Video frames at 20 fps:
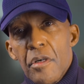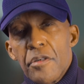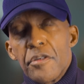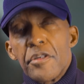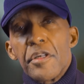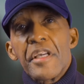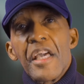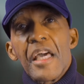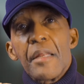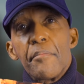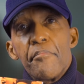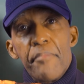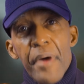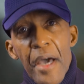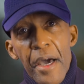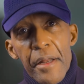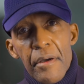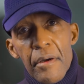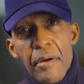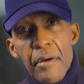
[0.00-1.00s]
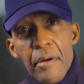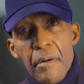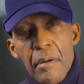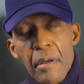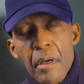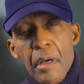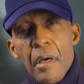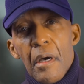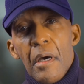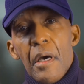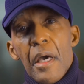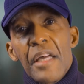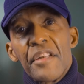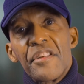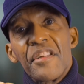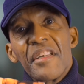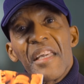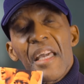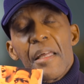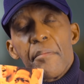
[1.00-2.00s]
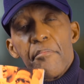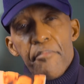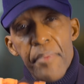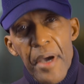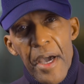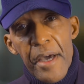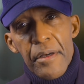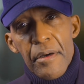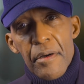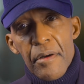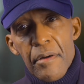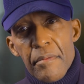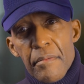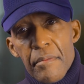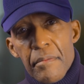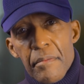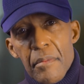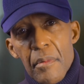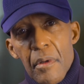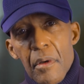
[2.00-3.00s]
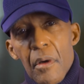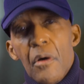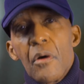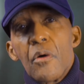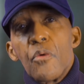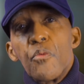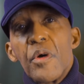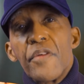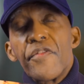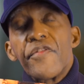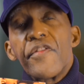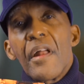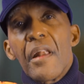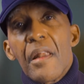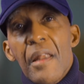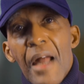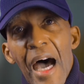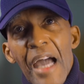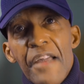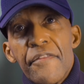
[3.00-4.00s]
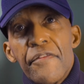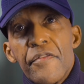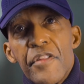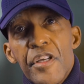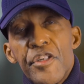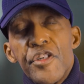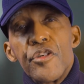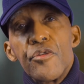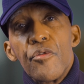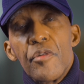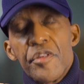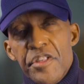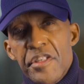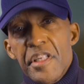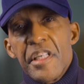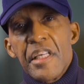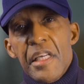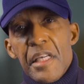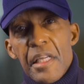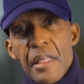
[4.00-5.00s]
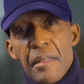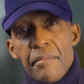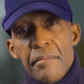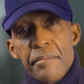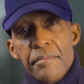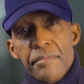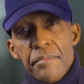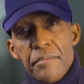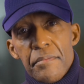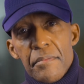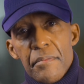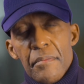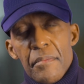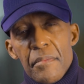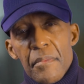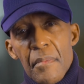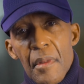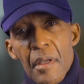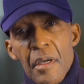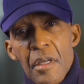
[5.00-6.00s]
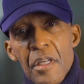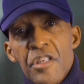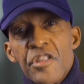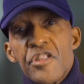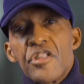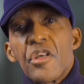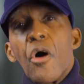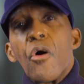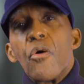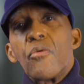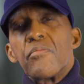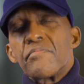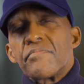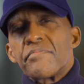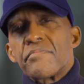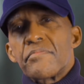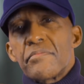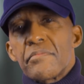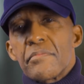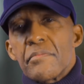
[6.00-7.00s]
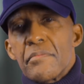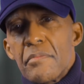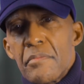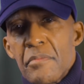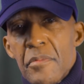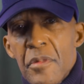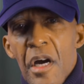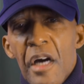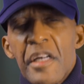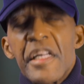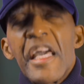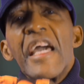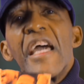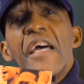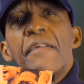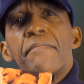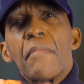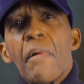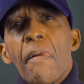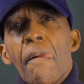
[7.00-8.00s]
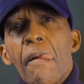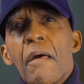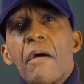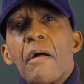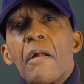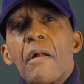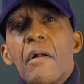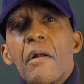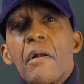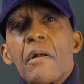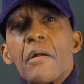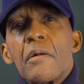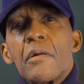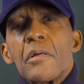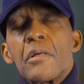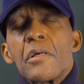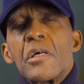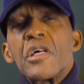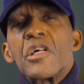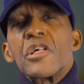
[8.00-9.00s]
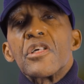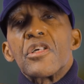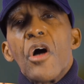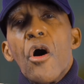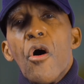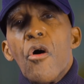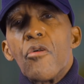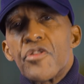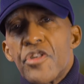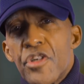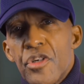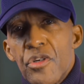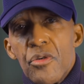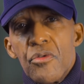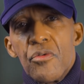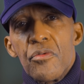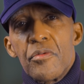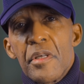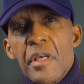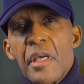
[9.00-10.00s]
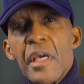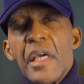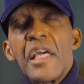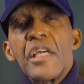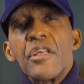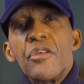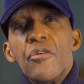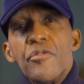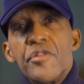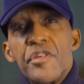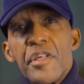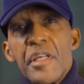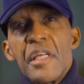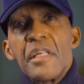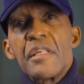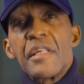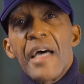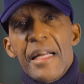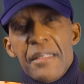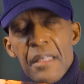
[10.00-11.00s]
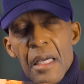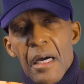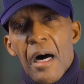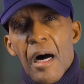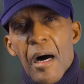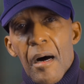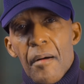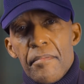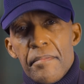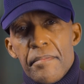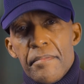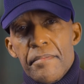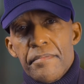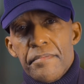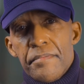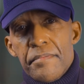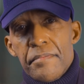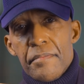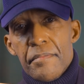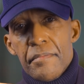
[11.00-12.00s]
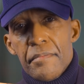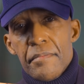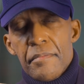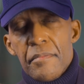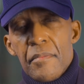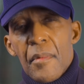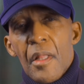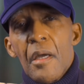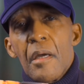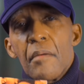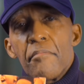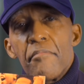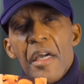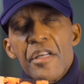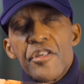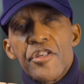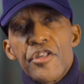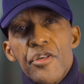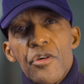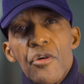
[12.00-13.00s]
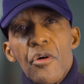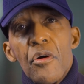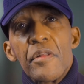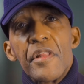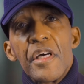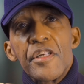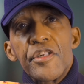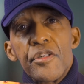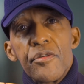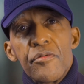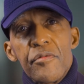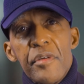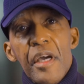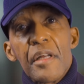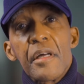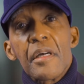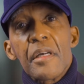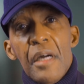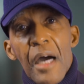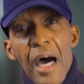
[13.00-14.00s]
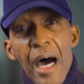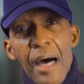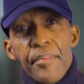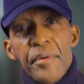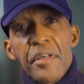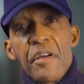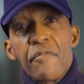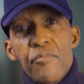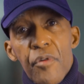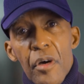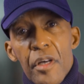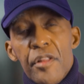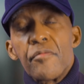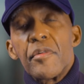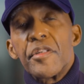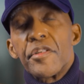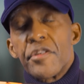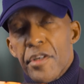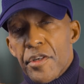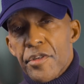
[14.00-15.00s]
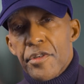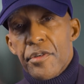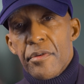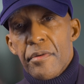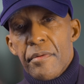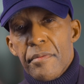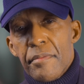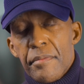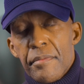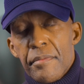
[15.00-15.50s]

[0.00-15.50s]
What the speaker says: to get better and to get better with the life that you are seeking. So again, go to kingeugene.com. Make sure that you get a copy of Brother and Sister.